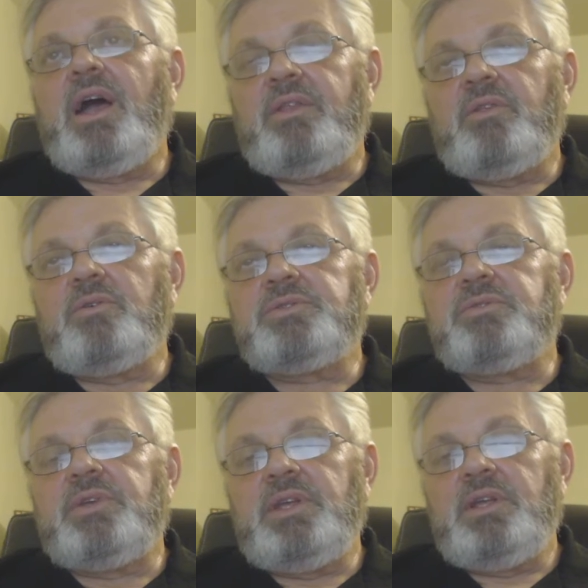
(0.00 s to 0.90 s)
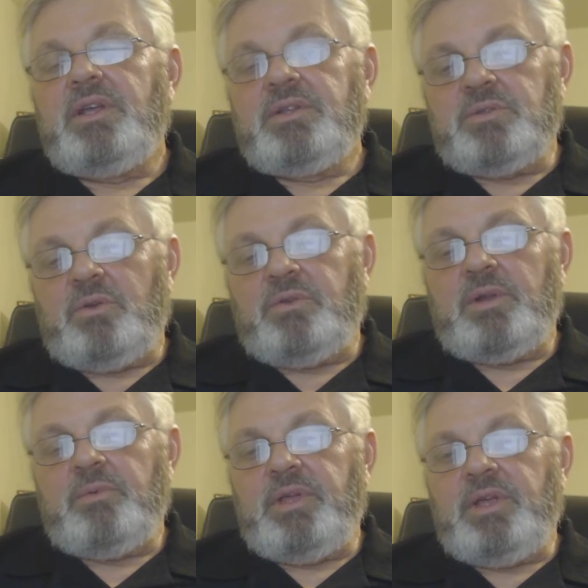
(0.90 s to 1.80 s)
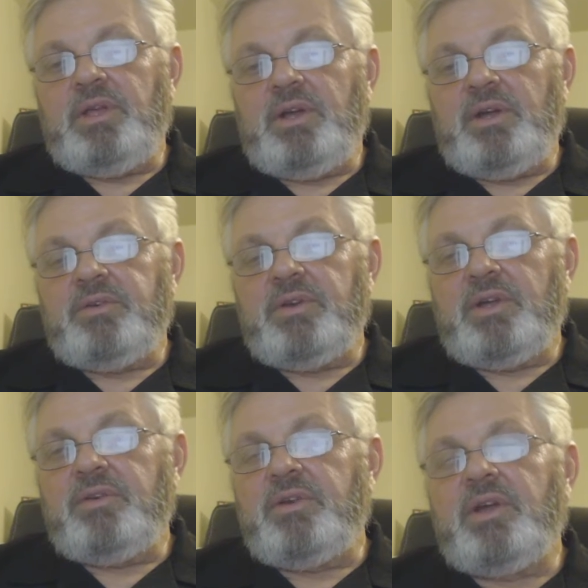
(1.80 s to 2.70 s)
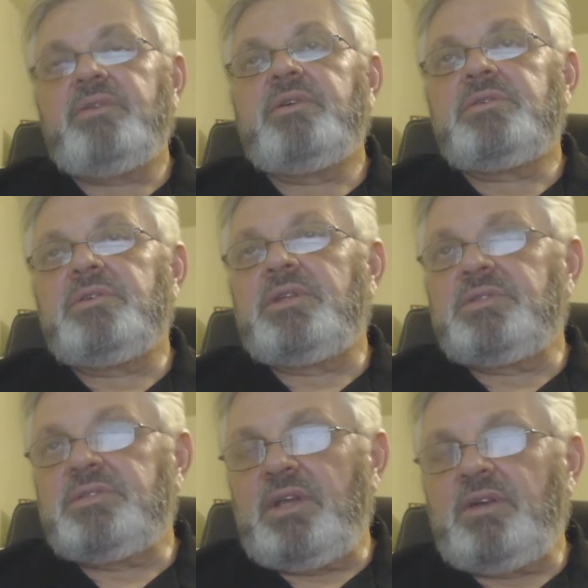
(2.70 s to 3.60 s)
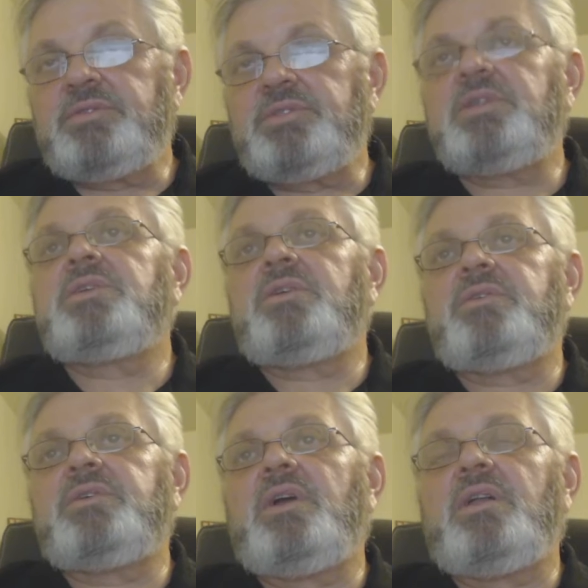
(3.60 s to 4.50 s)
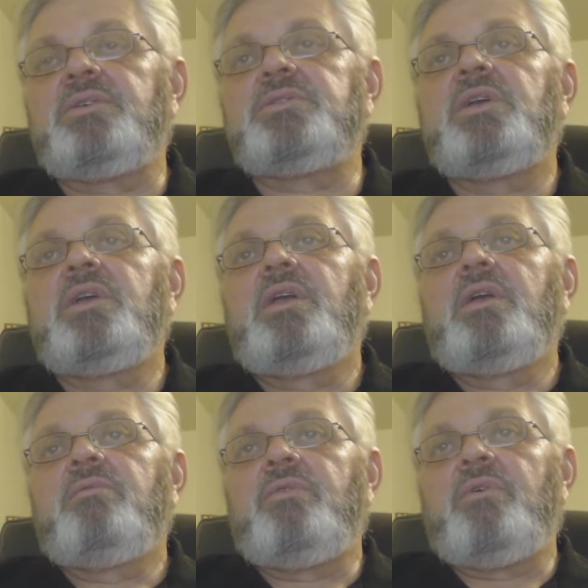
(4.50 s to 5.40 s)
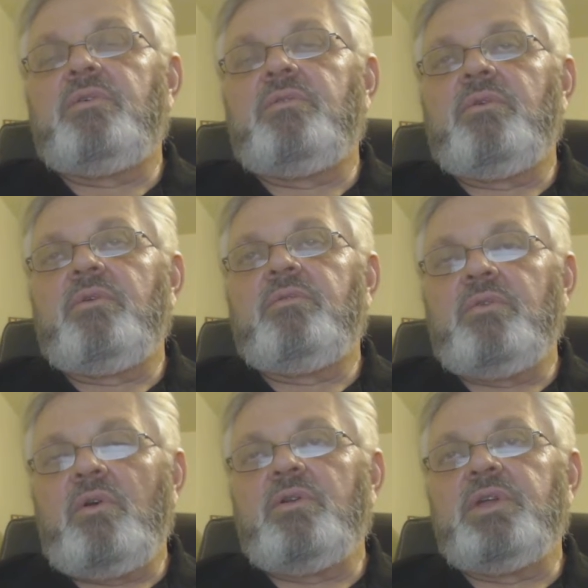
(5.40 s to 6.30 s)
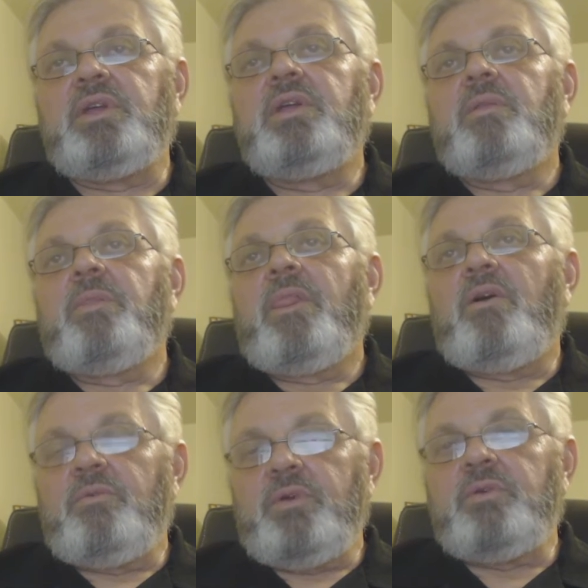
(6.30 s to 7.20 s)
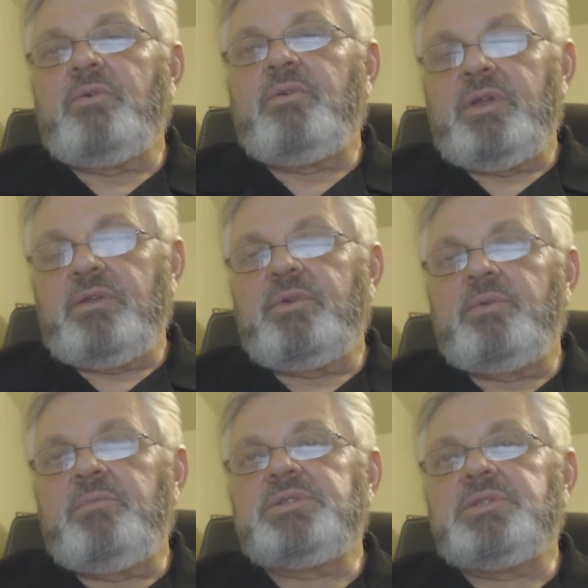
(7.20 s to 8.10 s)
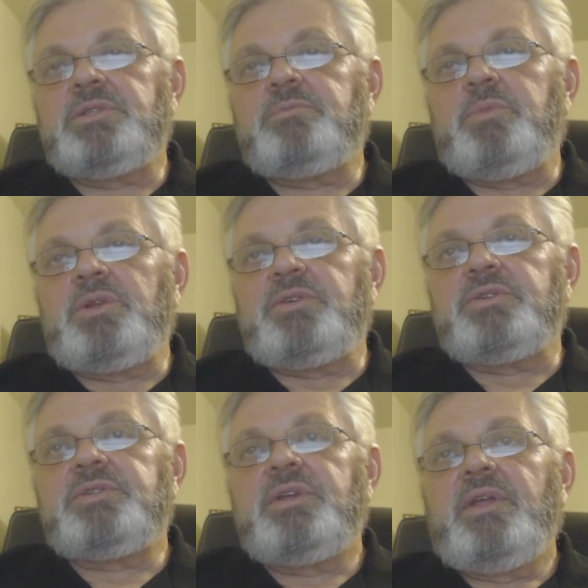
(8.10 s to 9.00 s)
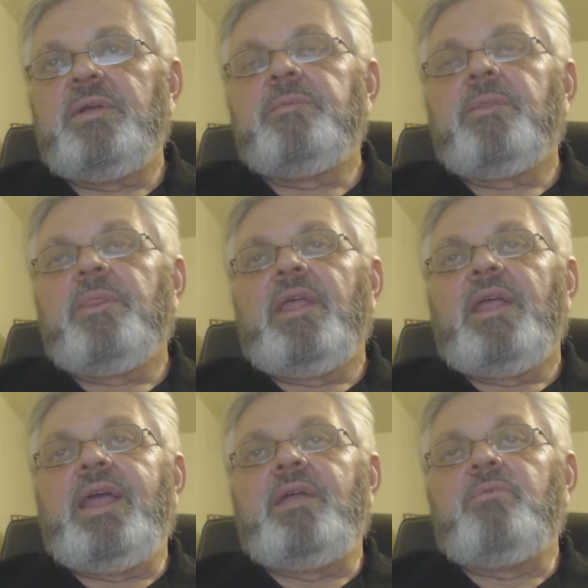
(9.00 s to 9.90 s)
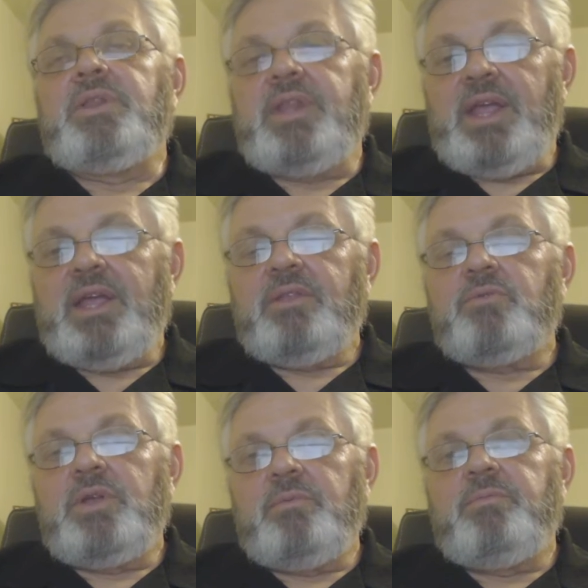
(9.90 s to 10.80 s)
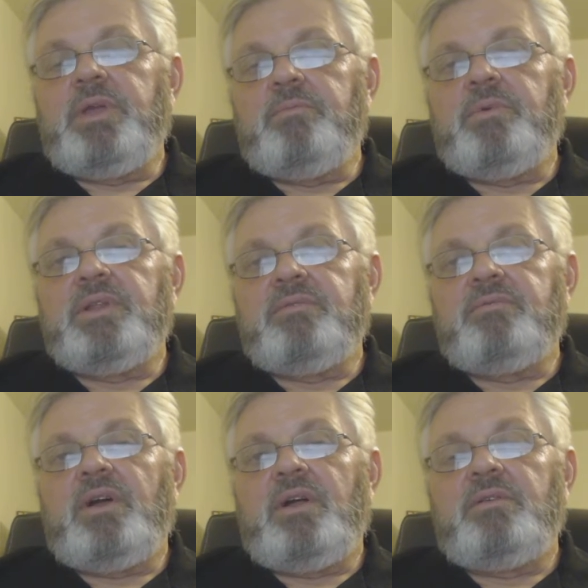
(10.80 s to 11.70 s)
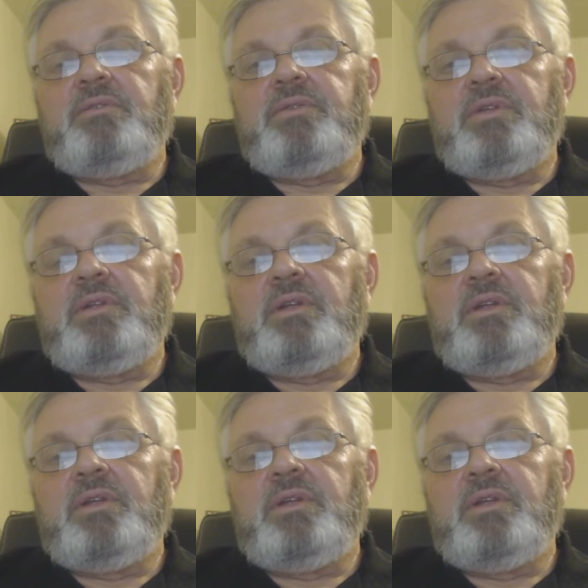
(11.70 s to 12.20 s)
on those 3. So there'll be 100, 100, 100. So that's now $600 for enrolling or recruiting 3 business builders. And when they get 3 people involved,